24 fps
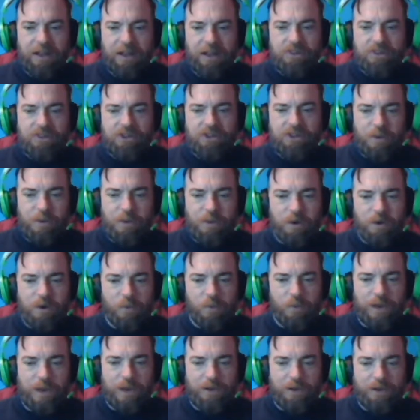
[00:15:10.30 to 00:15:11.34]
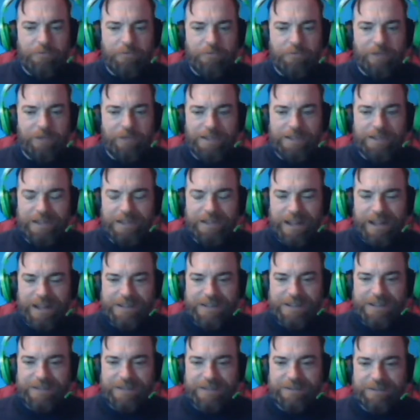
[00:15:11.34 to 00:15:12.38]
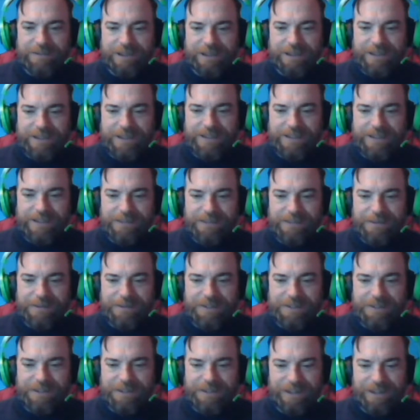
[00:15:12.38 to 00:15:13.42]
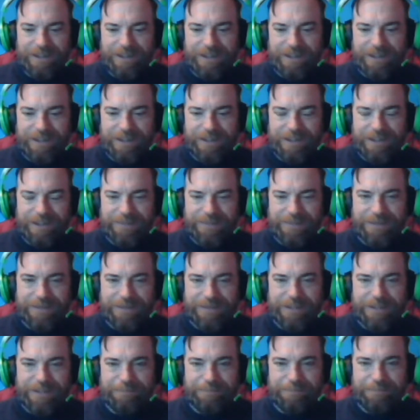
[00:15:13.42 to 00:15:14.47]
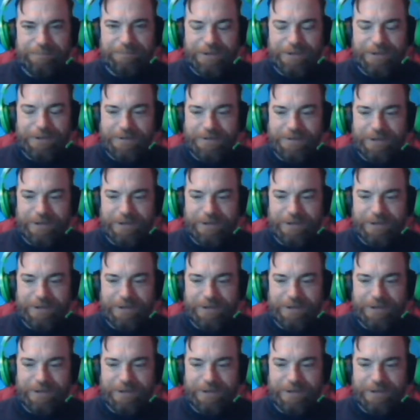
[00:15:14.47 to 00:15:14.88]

you know what? We're not finding that in this community. It's beautifully